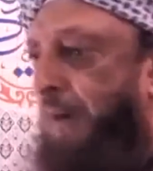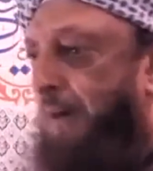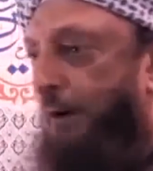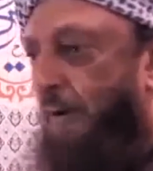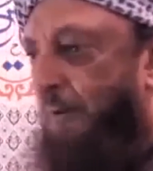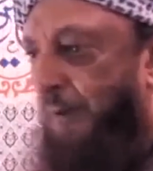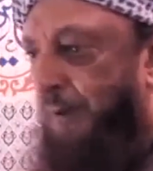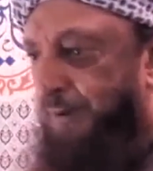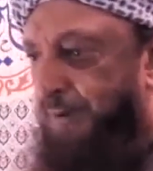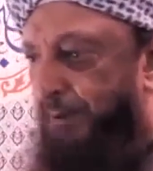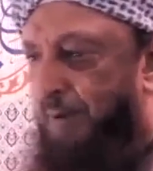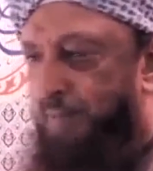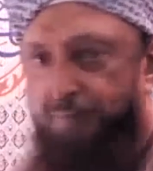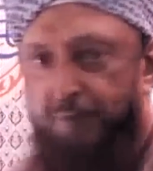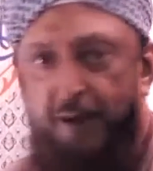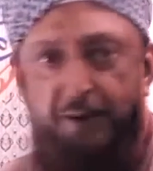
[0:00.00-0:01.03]
to make a greater
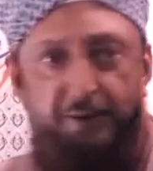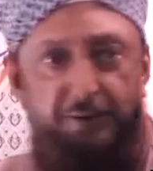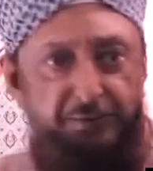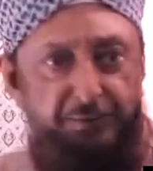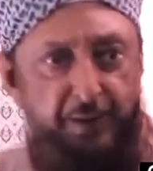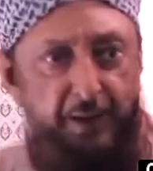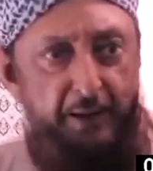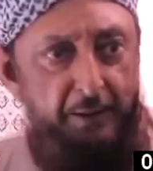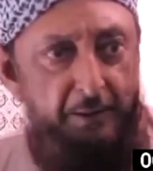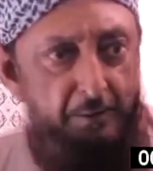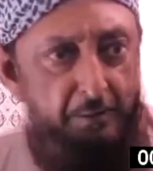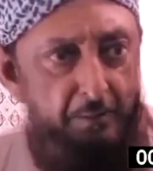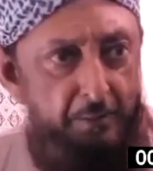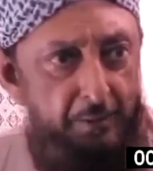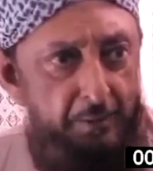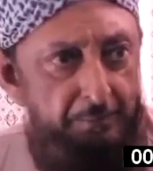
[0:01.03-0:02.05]
Afghanistan,
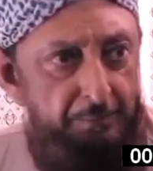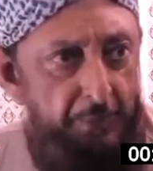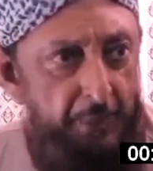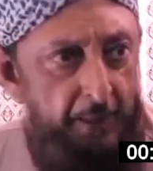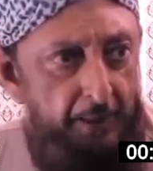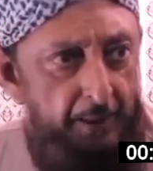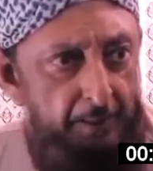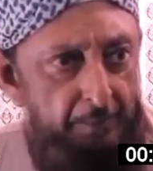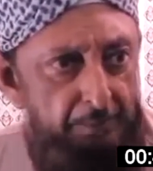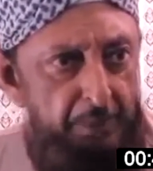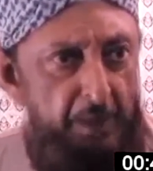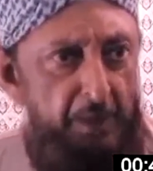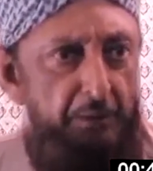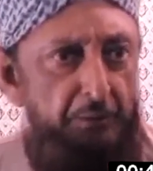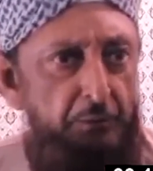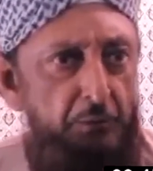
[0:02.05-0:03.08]

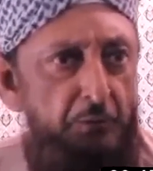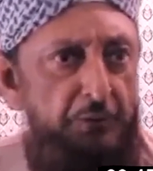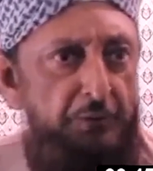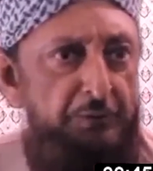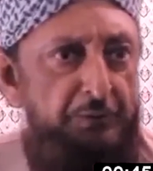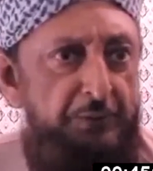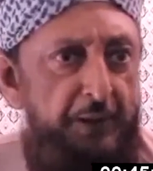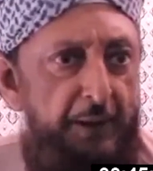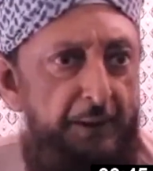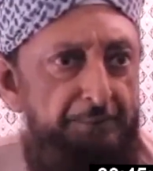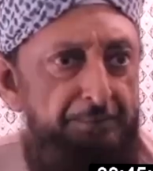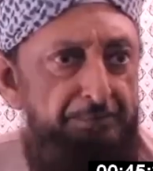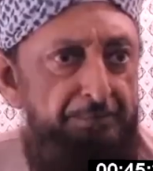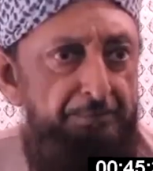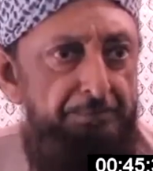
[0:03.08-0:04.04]
Pakhtunistan.